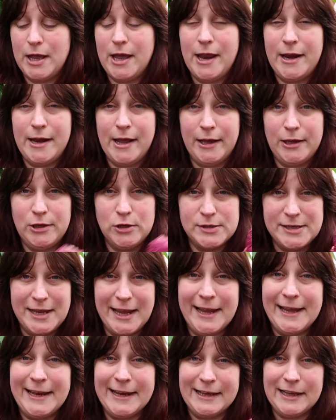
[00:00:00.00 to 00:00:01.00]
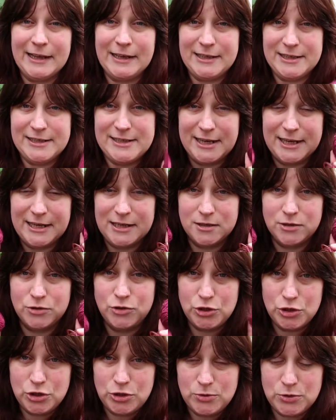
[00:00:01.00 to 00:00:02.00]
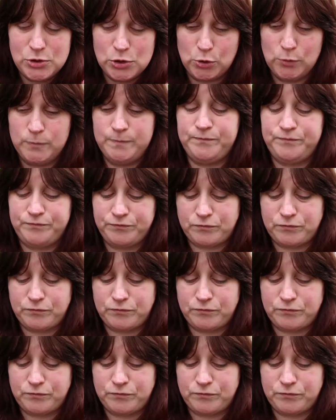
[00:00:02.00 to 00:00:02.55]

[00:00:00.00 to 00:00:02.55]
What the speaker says: and I use helical knitting to do so.